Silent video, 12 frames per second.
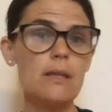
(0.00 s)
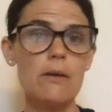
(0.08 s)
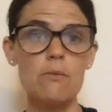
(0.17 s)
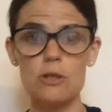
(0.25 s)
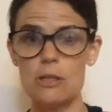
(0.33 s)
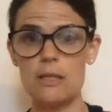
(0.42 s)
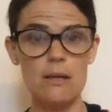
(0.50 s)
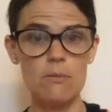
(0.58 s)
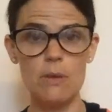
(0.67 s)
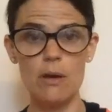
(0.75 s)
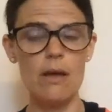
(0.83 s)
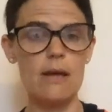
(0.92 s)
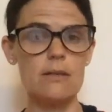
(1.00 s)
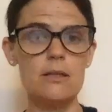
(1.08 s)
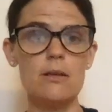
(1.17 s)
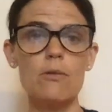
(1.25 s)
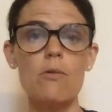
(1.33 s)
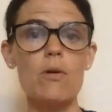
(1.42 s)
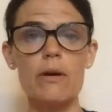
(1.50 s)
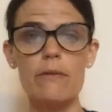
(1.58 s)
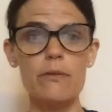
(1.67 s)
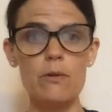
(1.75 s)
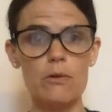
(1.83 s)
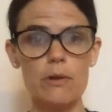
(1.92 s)
they will just email that to you, or
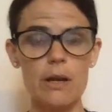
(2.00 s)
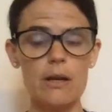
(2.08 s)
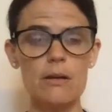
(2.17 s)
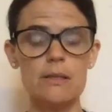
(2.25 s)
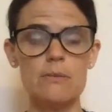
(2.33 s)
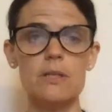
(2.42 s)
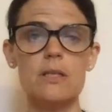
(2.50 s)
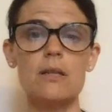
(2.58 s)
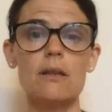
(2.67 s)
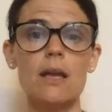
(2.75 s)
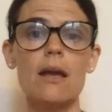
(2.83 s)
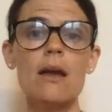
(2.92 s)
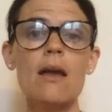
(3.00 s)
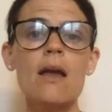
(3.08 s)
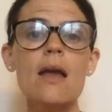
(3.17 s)
if you created a submission link